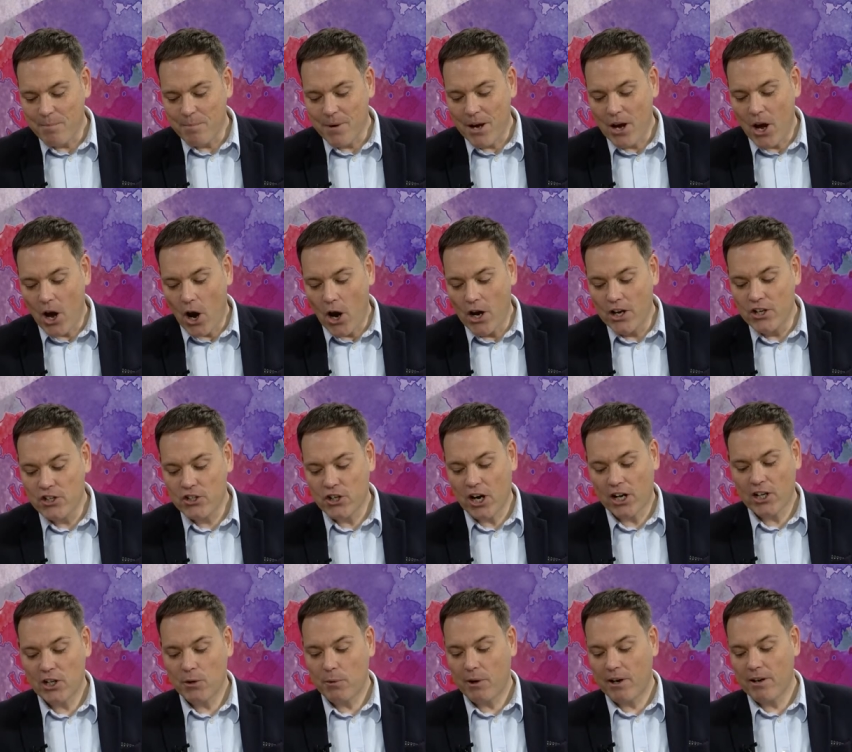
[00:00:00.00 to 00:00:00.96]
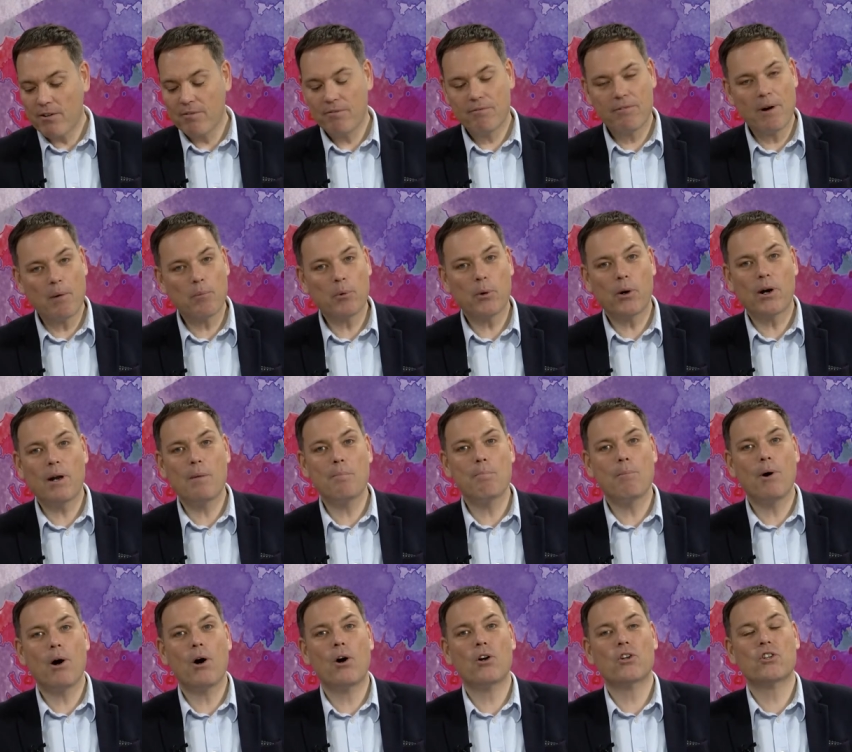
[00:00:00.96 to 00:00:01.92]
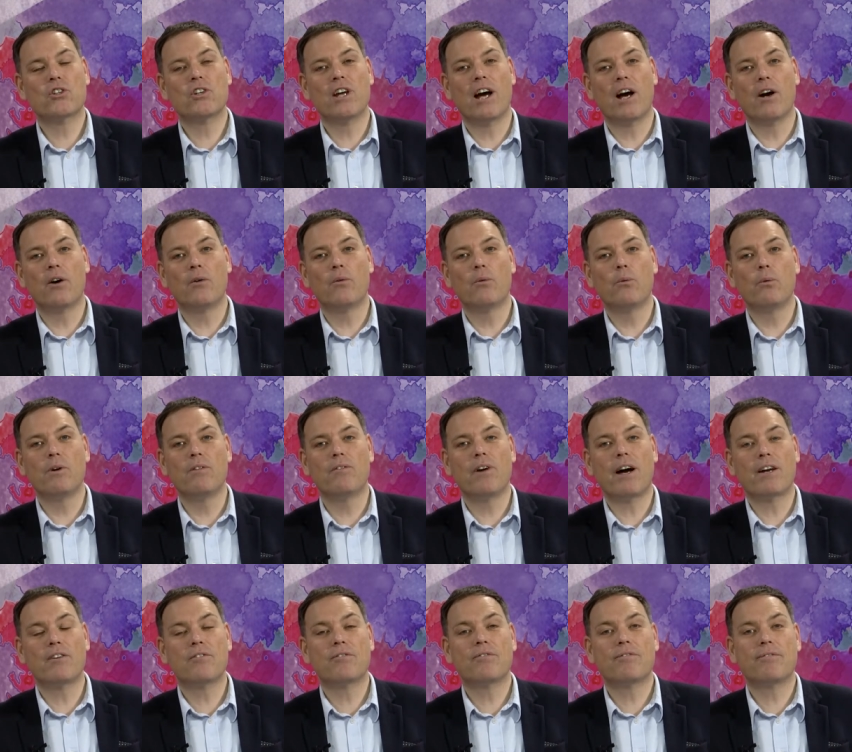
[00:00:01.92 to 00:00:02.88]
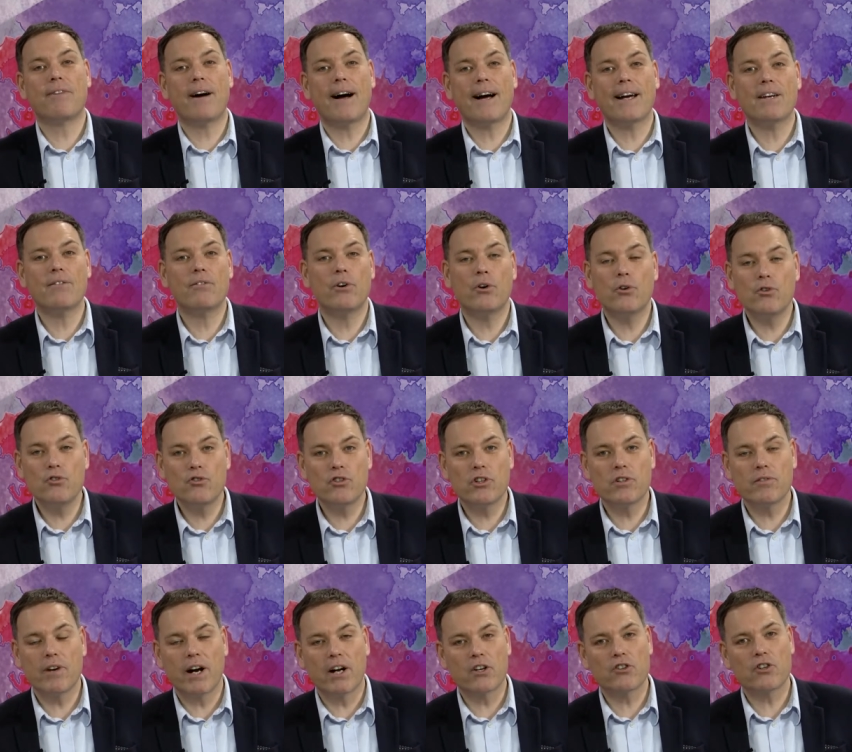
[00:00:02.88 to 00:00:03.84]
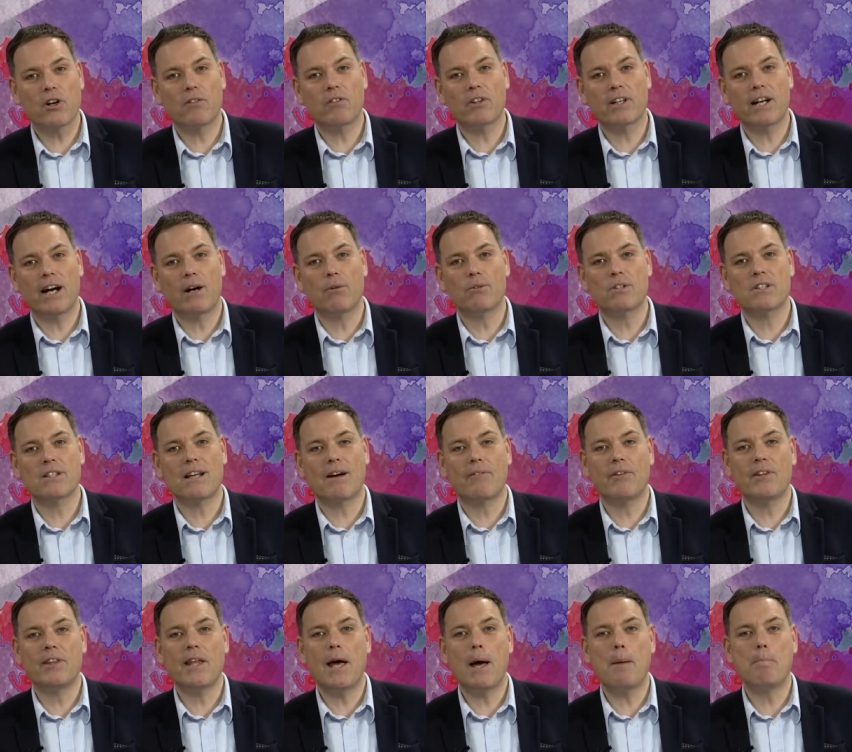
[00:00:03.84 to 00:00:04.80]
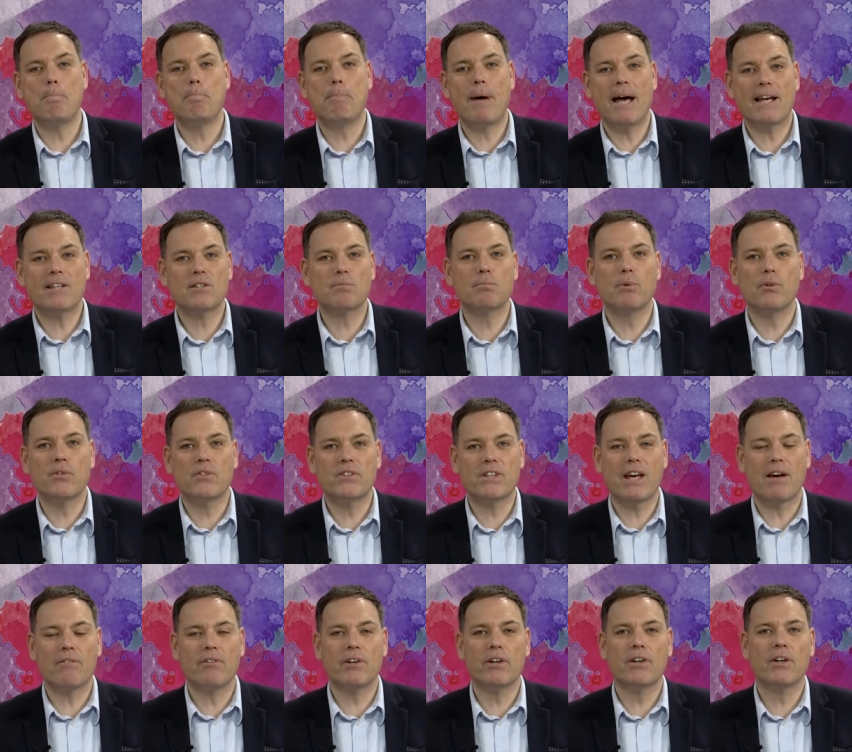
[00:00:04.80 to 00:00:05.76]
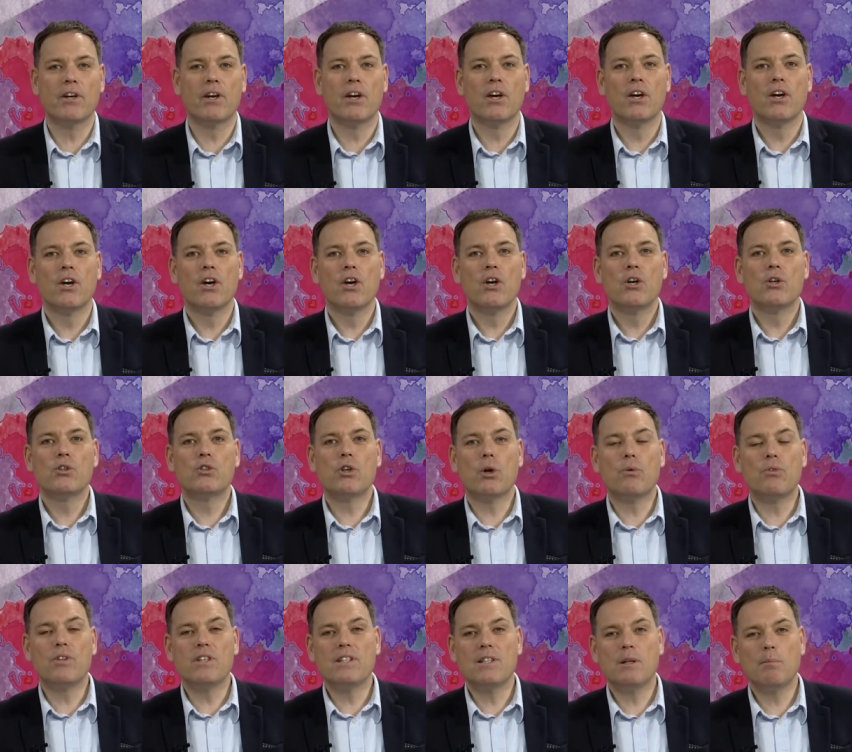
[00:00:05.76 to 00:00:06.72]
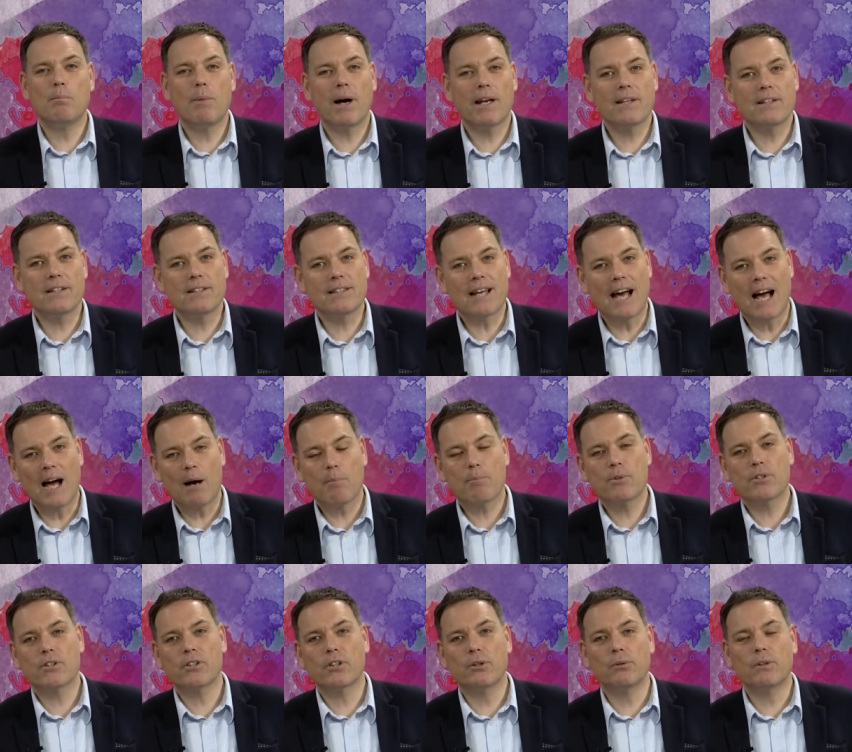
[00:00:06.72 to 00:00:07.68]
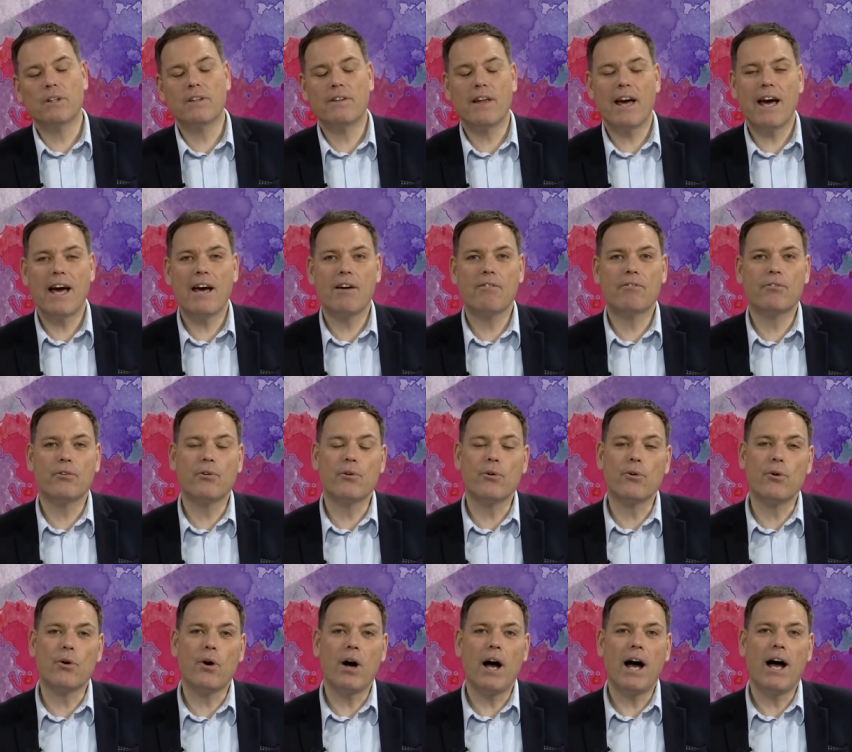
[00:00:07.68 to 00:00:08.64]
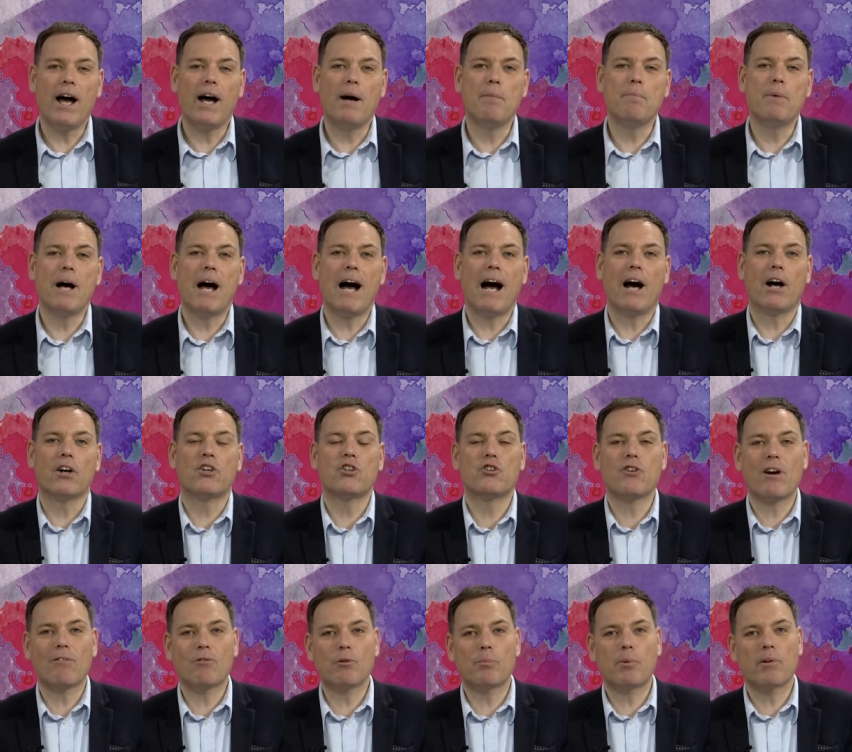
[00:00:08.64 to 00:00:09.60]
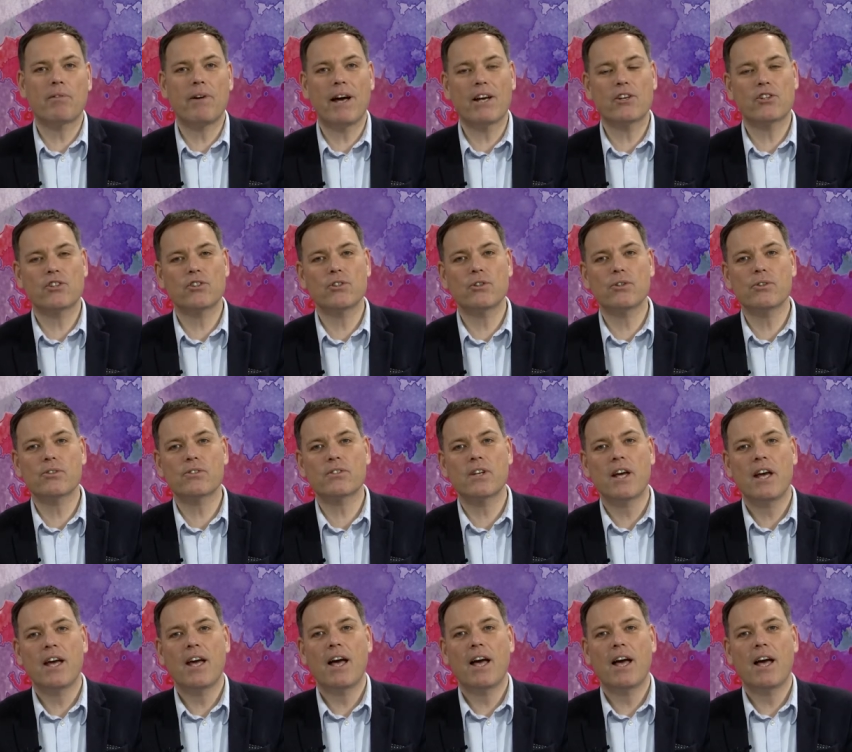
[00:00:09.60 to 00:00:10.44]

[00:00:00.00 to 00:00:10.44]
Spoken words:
in January and February and March now, we've had 500 of our travel counsellors having their best months ever. So the demand is absolutely there for our travel professionals.